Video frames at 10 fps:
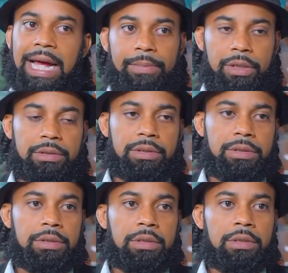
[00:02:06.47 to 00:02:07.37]

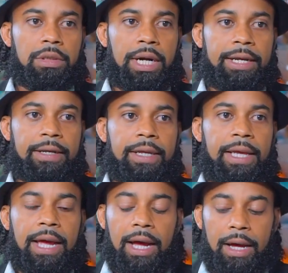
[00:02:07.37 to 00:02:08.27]
almonds, right? right?
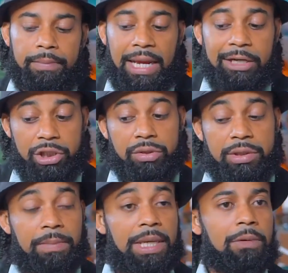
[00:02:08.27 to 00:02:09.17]
Okay. Um, they actually used
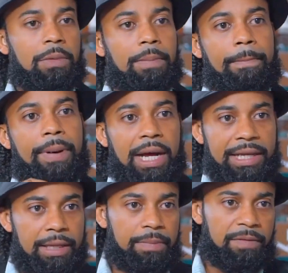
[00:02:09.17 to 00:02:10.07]
to make it with
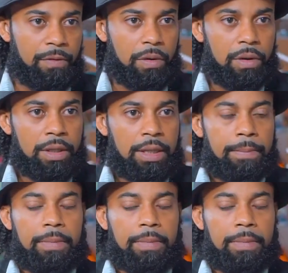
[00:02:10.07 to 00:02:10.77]
barley before, mm-hmm.